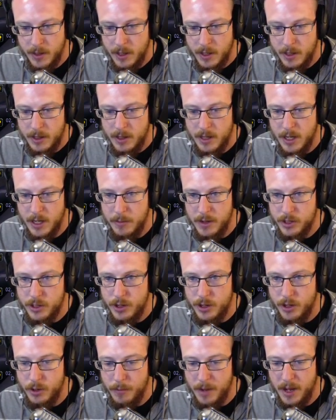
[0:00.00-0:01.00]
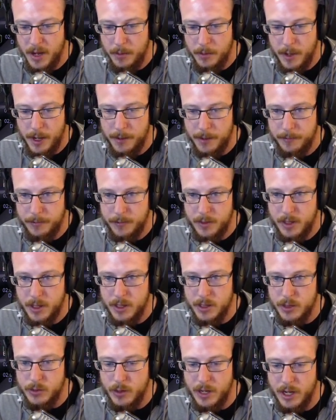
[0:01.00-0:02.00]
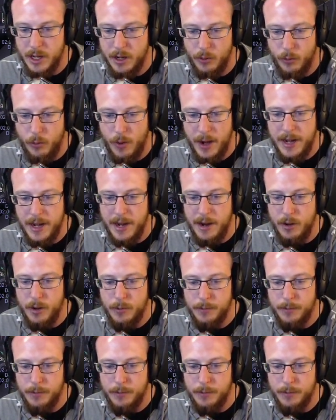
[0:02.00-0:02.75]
Need to make sure I don't mana pot because we need it right now.